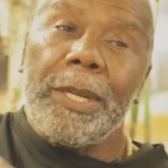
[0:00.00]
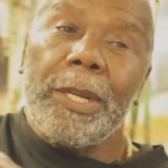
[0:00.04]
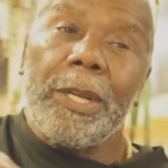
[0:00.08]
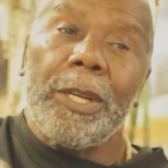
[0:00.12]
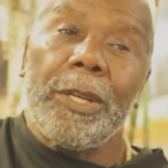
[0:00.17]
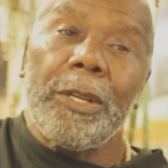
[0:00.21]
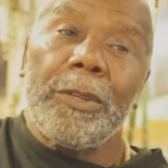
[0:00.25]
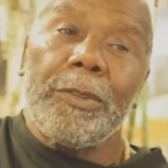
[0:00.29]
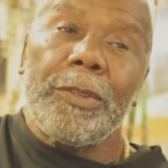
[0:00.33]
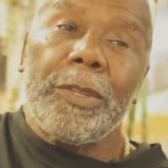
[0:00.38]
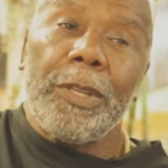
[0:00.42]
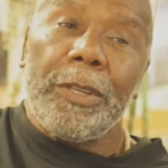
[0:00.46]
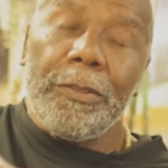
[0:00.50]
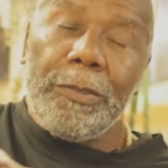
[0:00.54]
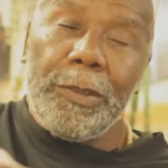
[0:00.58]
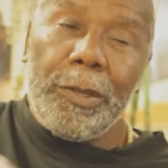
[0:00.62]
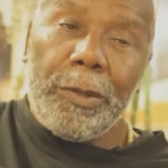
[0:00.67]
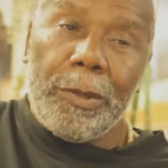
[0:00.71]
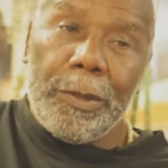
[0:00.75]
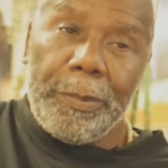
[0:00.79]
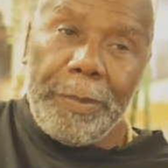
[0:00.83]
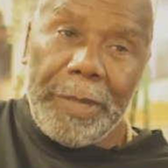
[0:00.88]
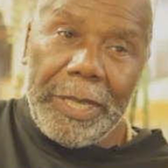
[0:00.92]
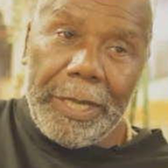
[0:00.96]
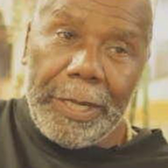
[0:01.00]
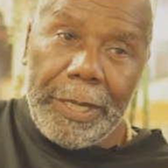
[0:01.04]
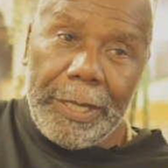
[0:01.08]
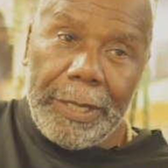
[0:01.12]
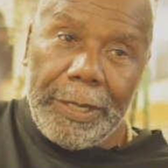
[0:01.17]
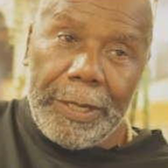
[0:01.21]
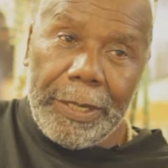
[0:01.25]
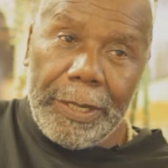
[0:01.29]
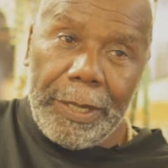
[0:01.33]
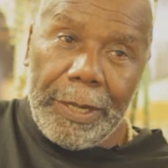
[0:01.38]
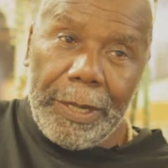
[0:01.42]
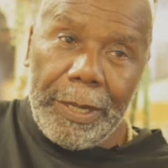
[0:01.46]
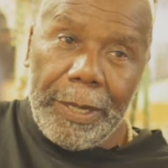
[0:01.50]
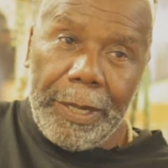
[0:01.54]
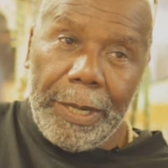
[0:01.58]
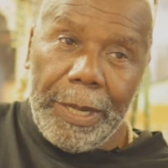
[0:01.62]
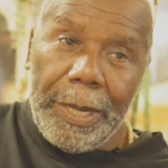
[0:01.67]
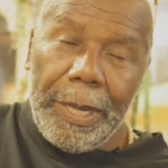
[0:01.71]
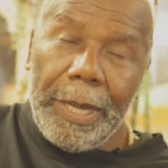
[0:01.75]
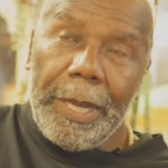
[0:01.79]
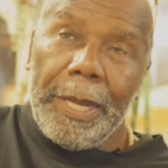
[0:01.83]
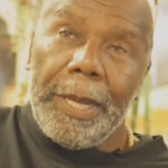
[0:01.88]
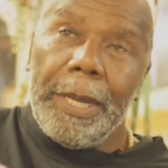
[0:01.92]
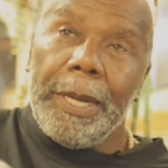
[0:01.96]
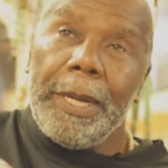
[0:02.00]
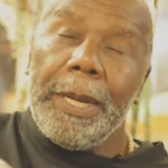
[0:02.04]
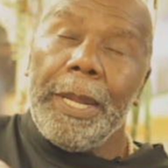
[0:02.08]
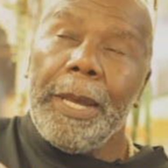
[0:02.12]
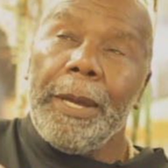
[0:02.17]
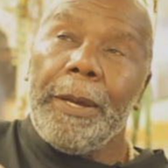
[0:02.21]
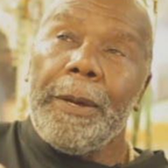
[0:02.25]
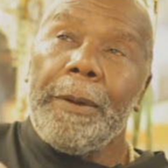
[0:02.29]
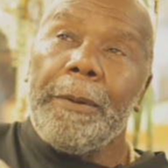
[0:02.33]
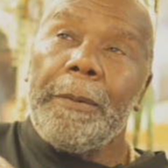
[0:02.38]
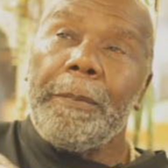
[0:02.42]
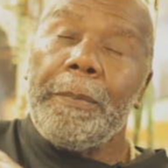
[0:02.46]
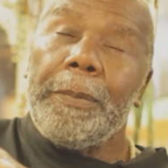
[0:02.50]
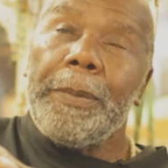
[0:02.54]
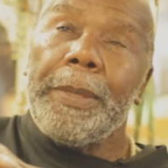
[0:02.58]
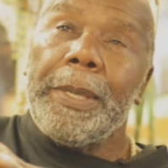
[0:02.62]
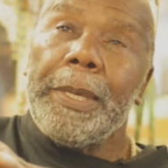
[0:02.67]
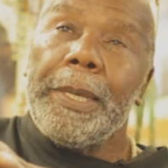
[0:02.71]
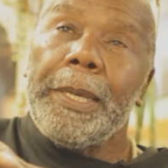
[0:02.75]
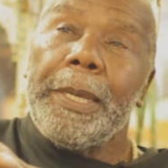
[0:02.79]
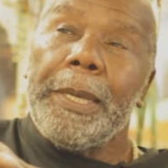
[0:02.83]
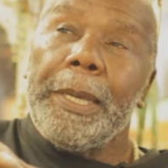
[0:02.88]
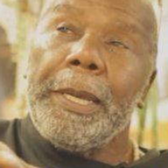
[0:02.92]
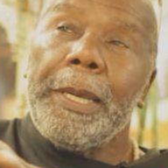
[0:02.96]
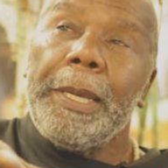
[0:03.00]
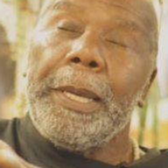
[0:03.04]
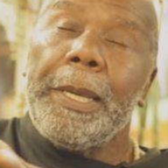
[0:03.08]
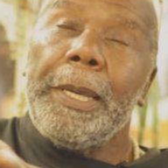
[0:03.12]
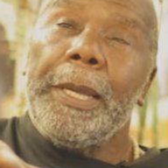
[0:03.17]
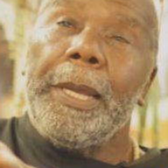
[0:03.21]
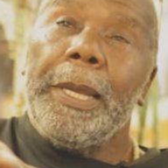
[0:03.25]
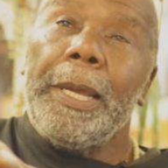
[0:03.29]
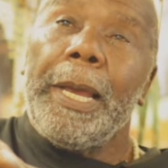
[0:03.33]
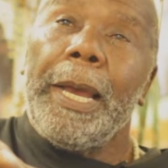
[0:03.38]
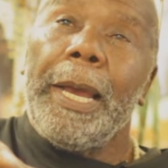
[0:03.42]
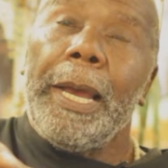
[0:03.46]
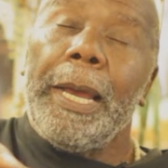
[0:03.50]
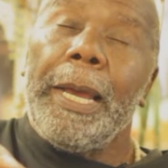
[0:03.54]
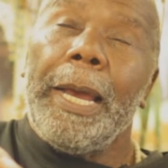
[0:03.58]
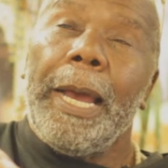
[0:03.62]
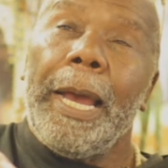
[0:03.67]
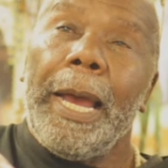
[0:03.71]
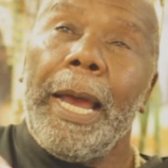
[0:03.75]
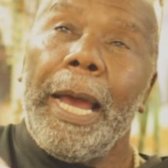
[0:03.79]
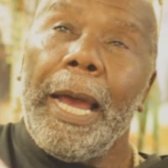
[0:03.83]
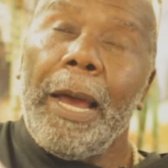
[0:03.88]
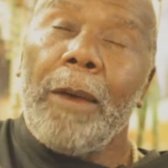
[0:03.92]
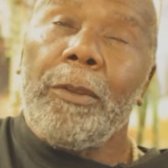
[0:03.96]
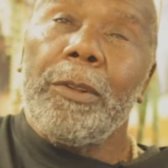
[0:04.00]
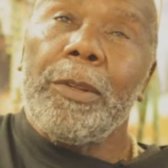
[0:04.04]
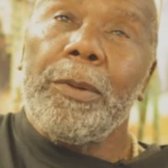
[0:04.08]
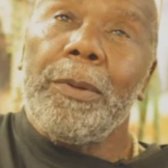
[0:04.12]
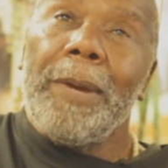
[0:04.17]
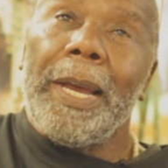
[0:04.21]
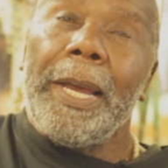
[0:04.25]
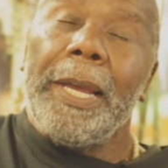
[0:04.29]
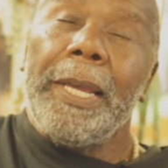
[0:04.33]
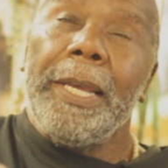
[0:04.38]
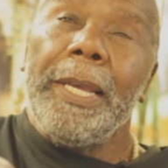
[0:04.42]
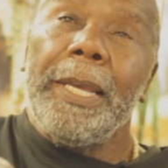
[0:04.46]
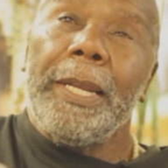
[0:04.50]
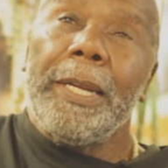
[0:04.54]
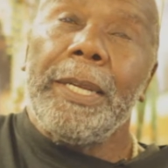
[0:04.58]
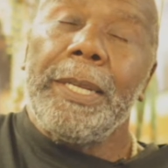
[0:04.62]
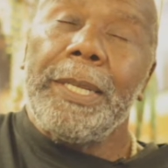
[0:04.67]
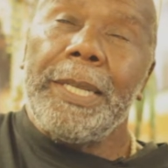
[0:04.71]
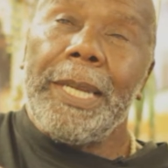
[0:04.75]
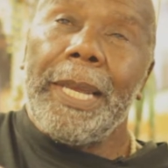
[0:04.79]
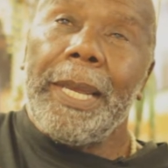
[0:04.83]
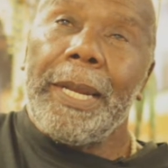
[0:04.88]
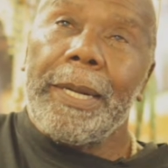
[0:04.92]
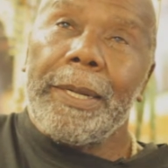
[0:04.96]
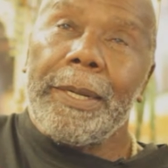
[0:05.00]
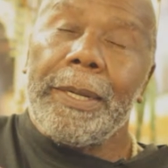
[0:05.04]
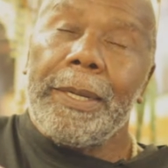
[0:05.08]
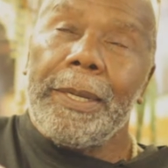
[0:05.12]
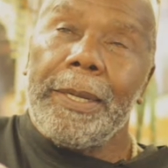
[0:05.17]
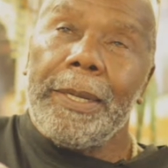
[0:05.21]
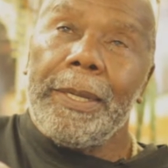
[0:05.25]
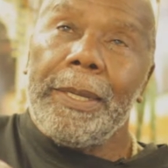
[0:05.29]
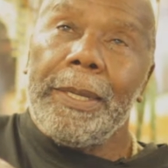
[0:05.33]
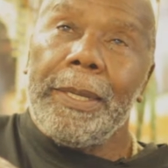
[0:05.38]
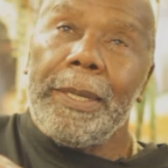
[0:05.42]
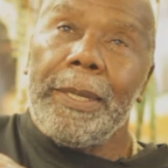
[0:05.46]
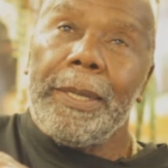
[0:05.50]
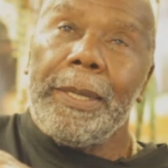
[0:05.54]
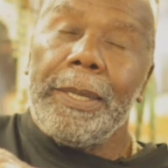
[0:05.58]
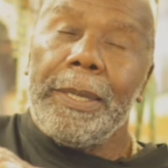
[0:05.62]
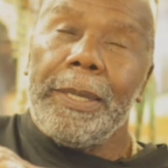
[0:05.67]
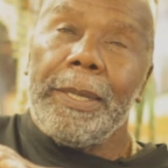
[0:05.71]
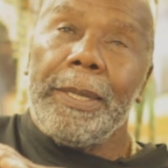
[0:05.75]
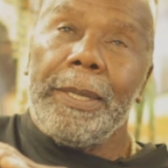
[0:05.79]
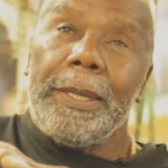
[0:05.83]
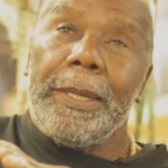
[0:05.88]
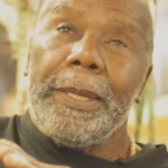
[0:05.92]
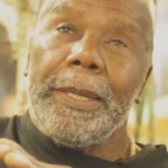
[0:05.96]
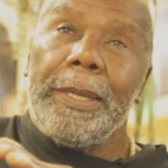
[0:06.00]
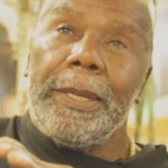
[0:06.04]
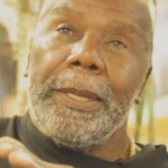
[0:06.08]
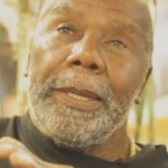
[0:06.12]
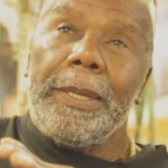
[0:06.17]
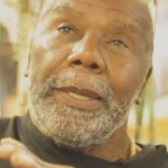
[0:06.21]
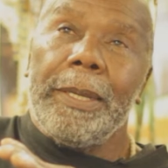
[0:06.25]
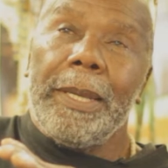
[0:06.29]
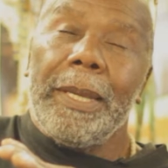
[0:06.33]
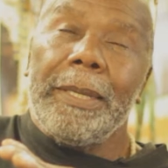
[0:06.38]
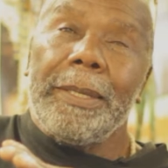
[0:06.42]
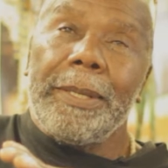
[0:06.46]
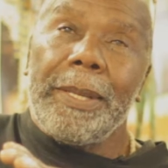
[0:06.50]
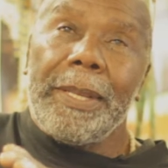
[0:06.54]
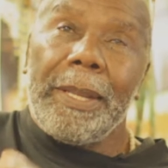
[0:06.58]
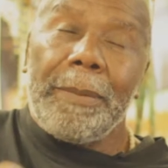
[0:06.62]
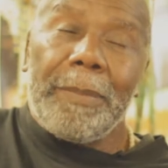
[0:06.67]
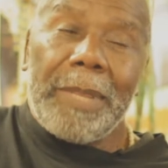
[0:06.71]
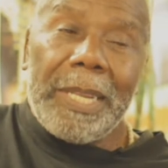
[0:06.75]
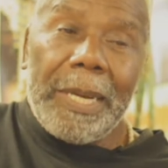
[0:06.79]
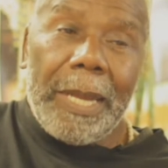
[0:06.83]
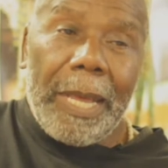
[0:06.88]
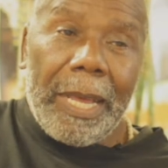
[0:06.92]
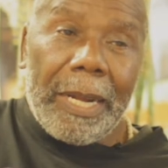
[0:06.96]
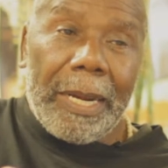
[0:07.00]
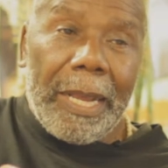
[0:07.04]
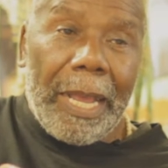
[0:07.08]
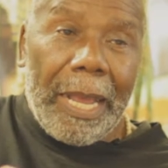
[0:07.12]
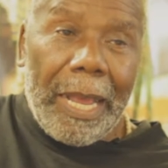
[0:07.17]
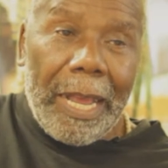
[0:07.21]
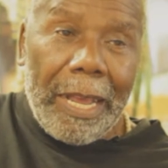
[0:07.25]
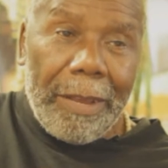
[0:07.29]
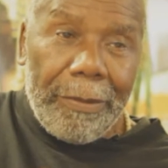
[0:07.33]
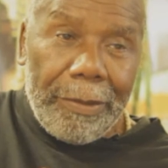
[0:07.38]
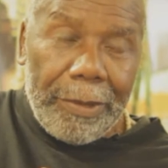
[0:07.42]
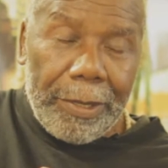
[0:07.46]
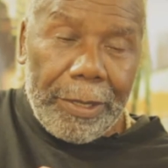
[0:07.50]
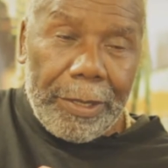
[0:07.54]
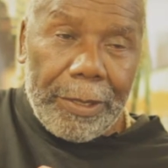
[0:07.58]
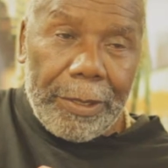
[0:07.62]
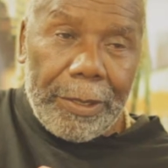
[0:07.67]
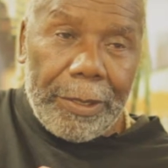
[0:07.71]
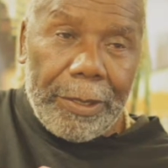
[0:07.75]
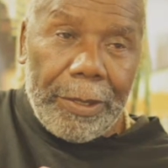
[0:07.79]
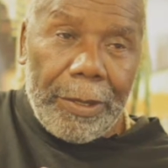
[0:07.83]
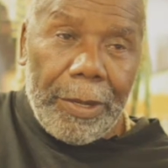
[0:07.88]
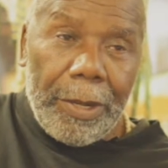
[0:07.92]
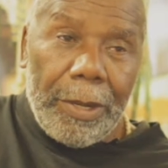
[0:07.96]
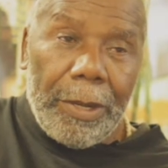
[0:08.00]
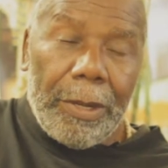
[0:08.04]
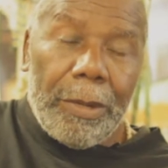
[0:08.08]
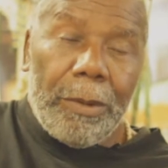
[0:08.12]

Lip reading: the culture of Europeans. Now, how do I interject something out of Africa